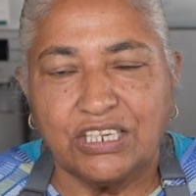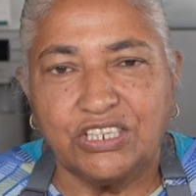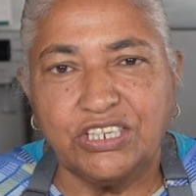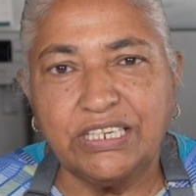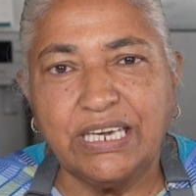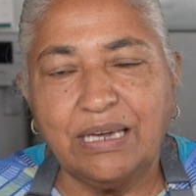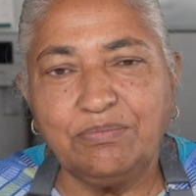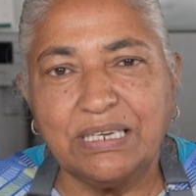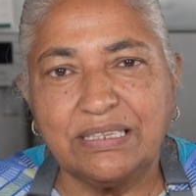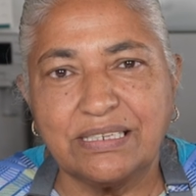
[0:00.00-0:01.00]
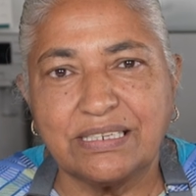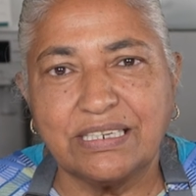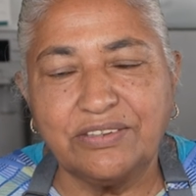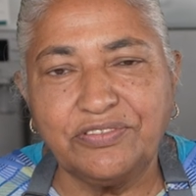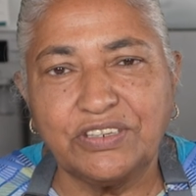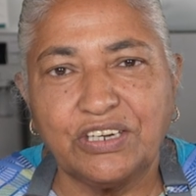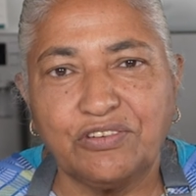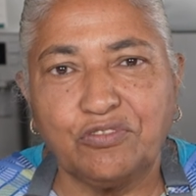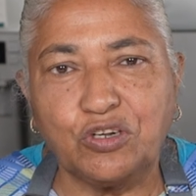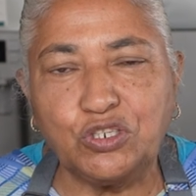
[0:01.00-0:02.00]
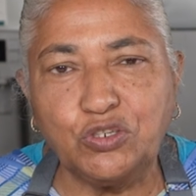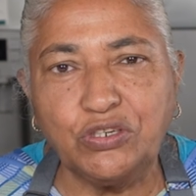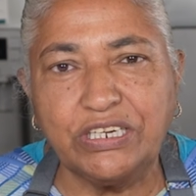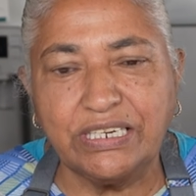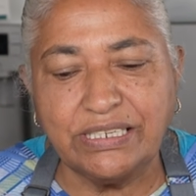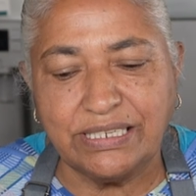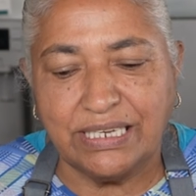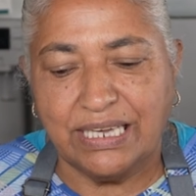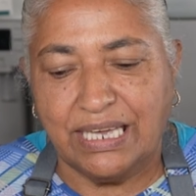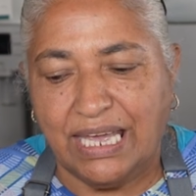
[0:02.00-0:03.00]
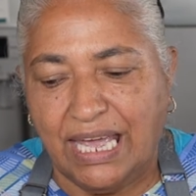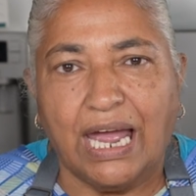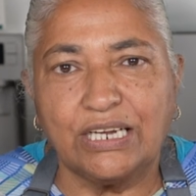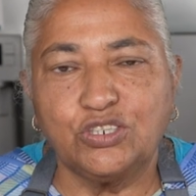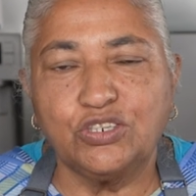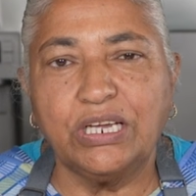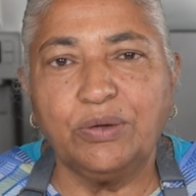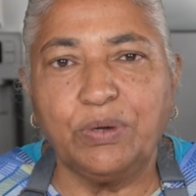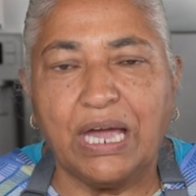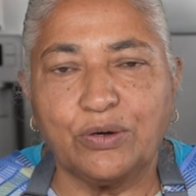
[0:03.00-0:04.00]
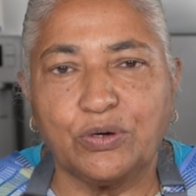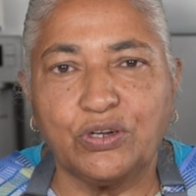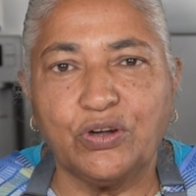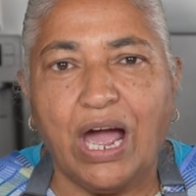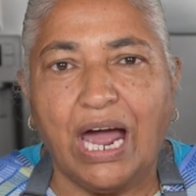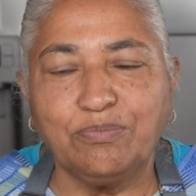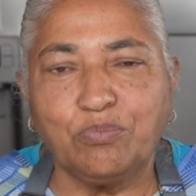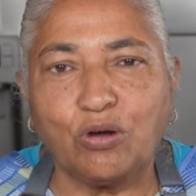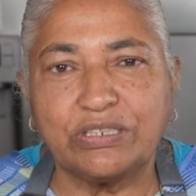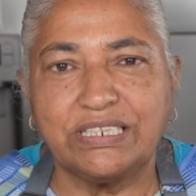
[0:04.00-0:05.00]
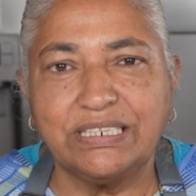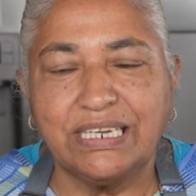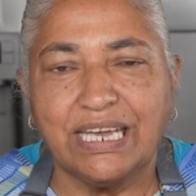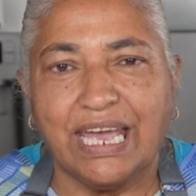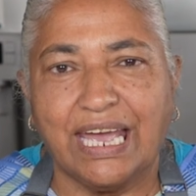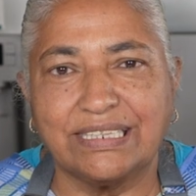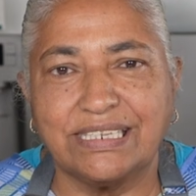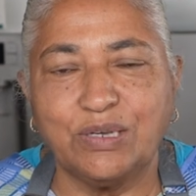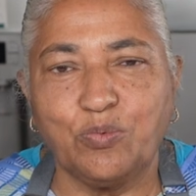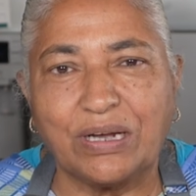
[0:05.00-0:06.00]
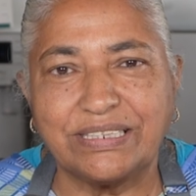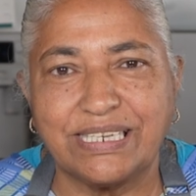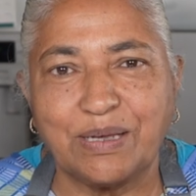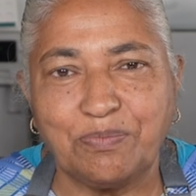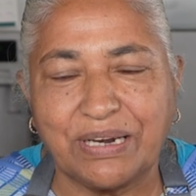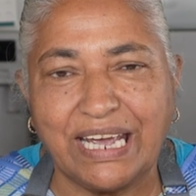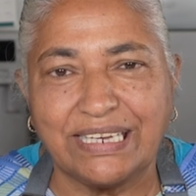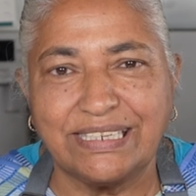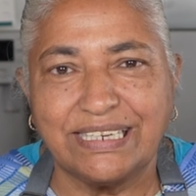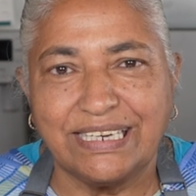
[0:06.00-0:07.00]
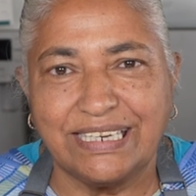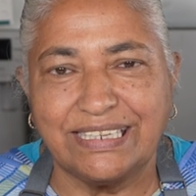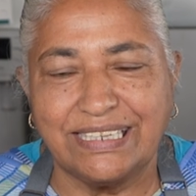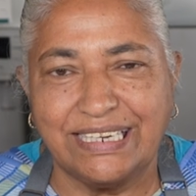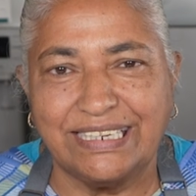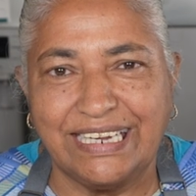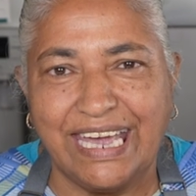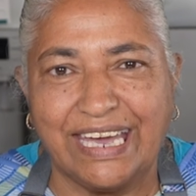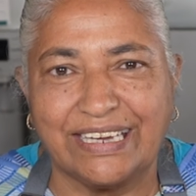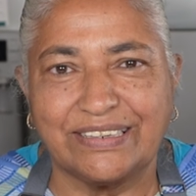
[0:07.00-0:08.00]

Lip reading: She gave me this gift for New Year's, and today we are going to unbox it and see what surprise is in here.